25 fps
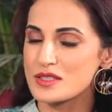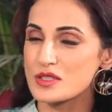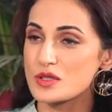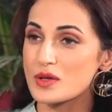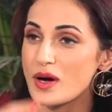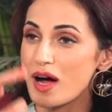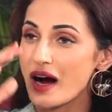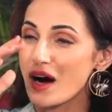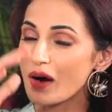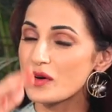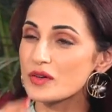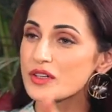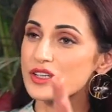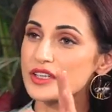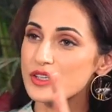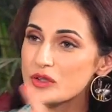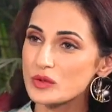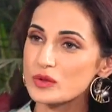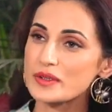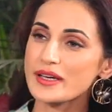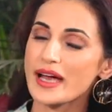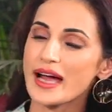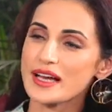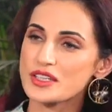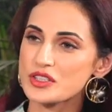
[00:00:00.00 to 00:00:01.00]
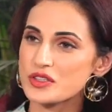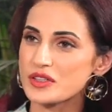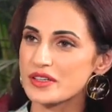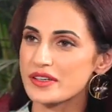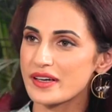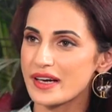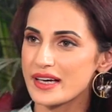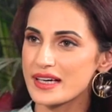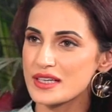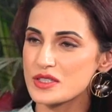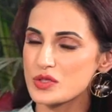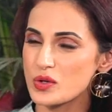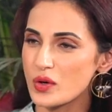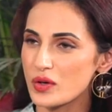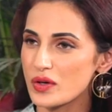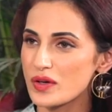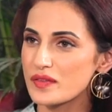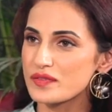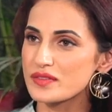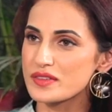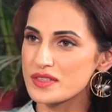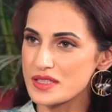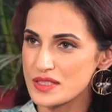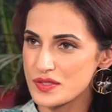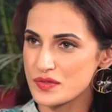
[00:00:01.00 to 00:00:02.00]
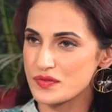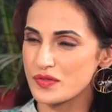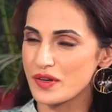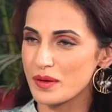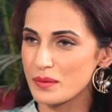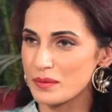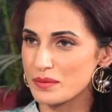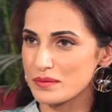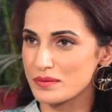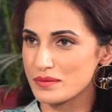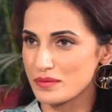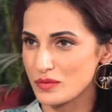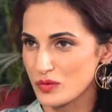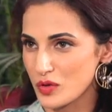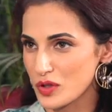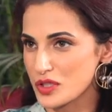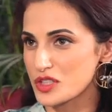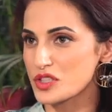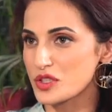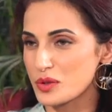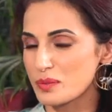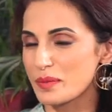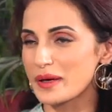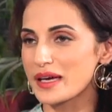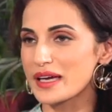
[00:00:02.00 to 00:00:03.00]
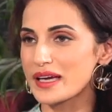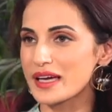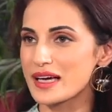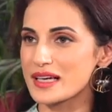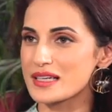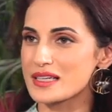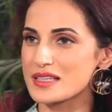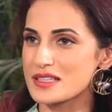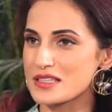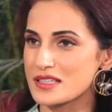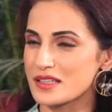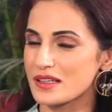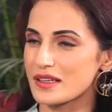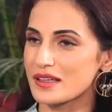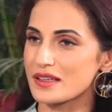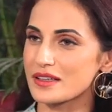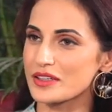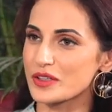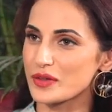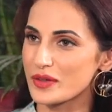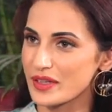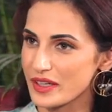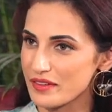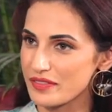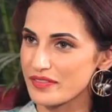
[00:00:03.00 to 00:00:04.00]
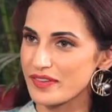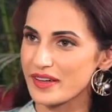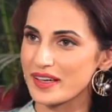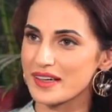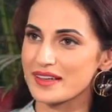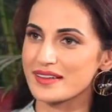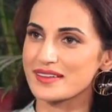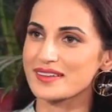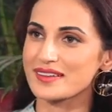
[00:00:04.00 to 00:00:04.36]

So how do you categorize all of this from what you make at your cafe?